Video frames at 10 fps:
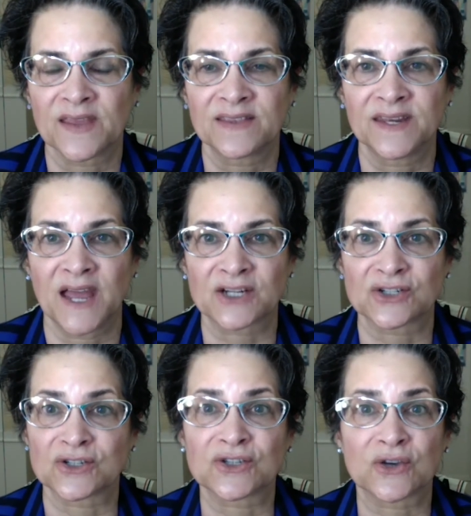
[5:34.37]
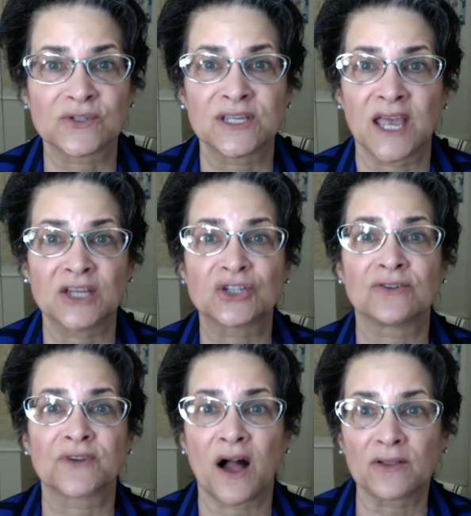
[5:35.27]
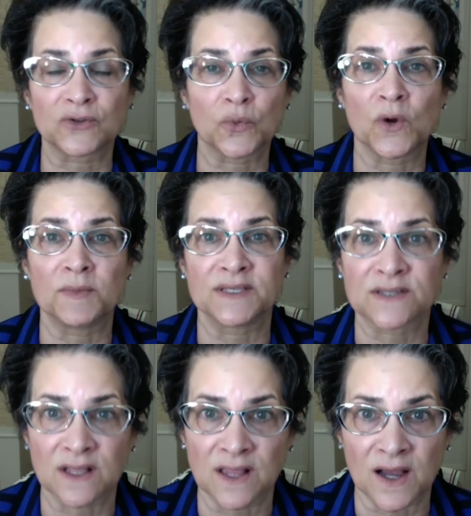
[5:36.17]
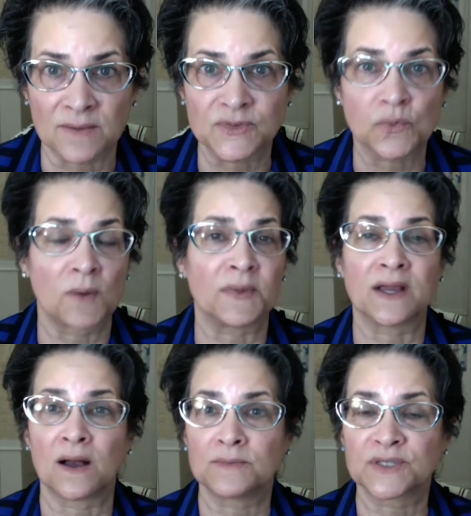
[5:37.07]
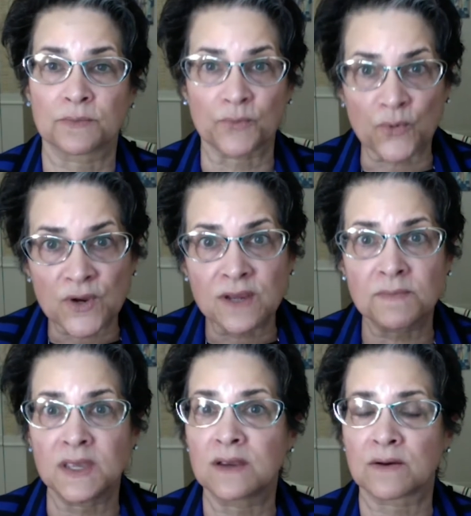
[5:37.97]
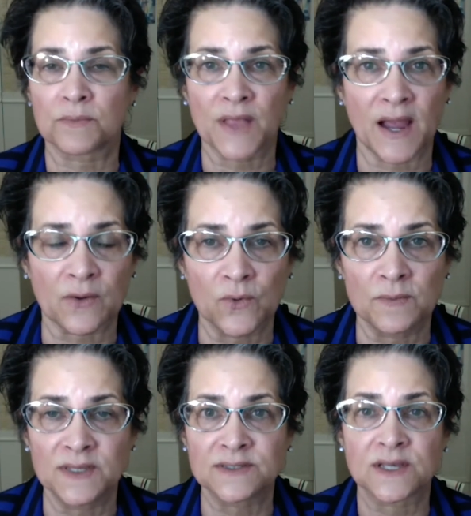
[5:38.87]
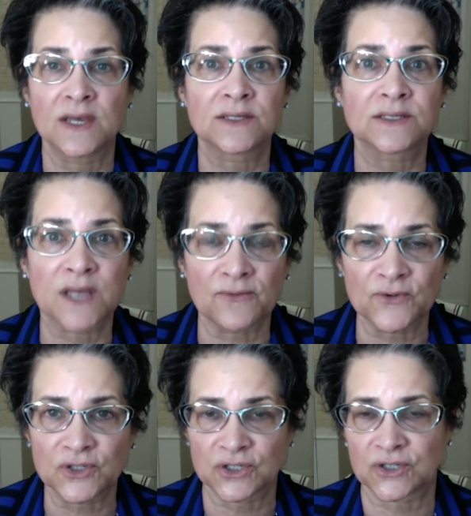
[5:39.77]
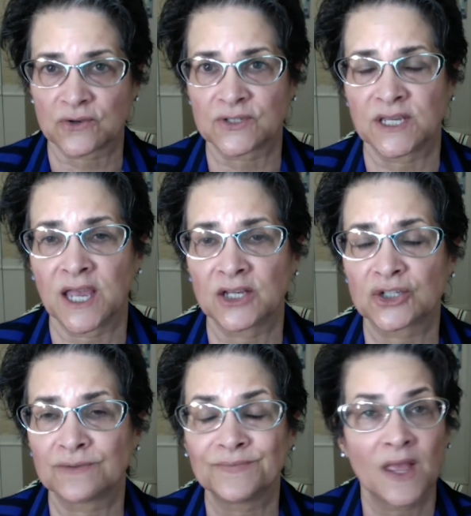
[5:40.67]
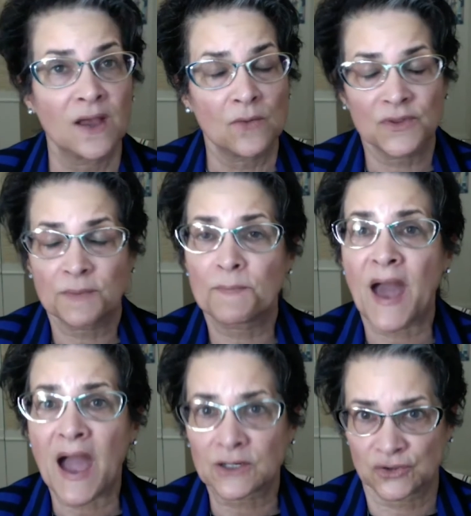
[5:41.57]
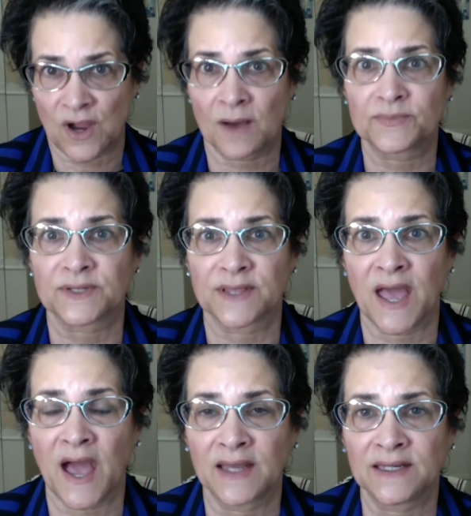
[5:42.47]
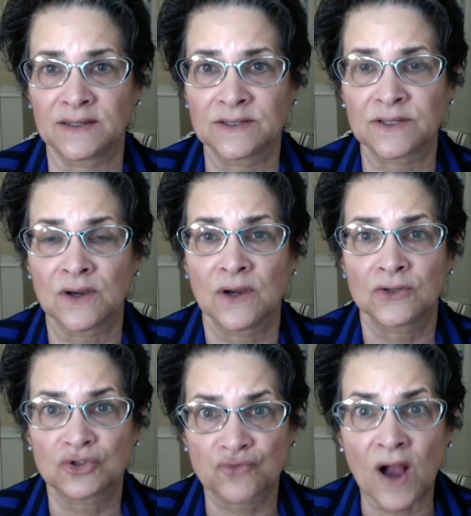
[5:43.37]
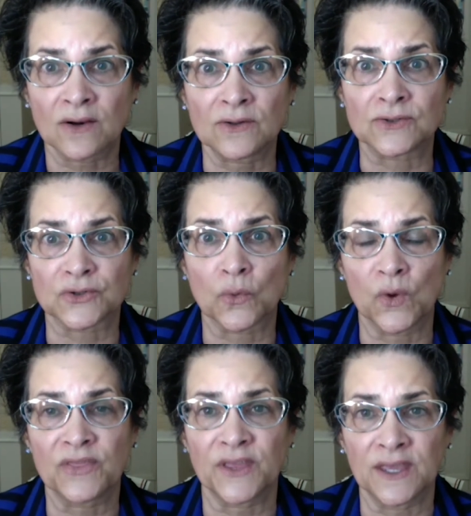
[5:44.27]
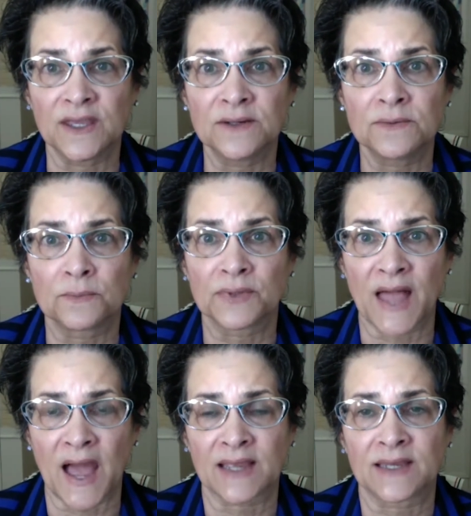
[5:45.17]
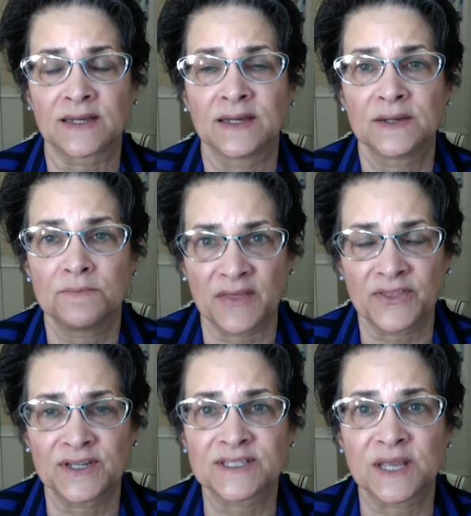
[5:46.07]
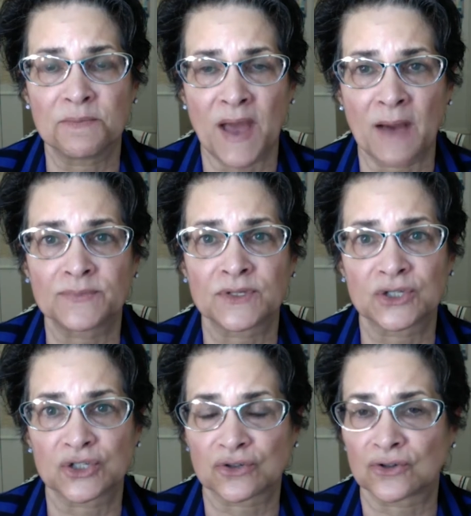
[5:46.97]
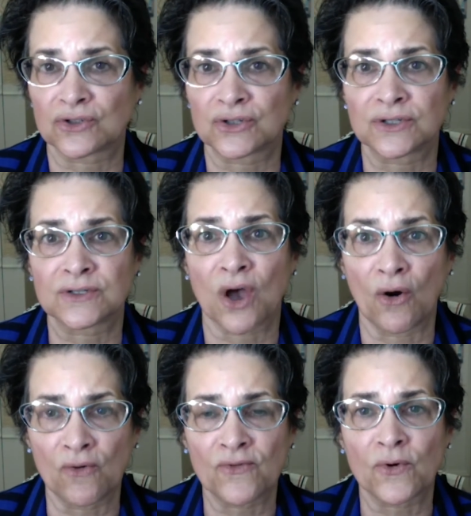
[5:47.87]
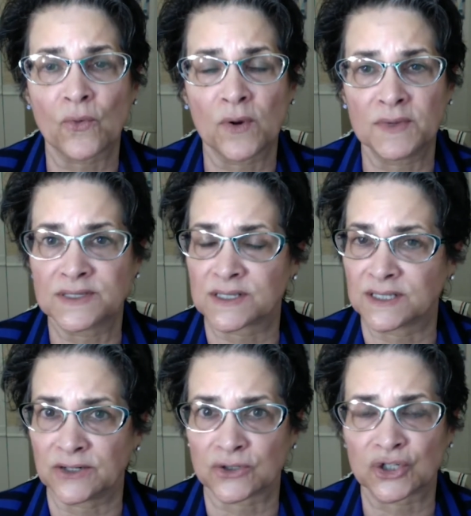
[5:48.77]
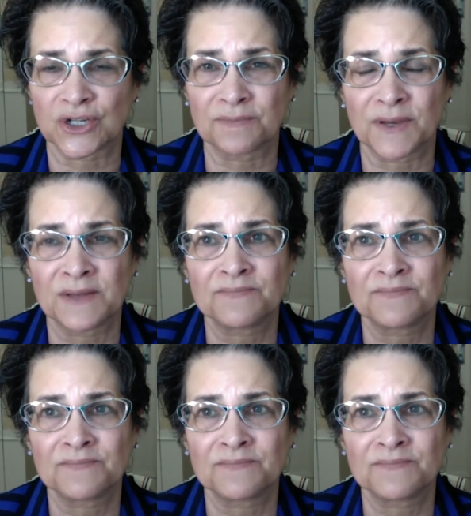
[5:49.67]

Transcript: the National Association of Colored Women's Clubs, what becomes the premier Black women's suffrage association. Well, the backdrop to that is struggles within Black Methodist and Baptist churches over women's leadership.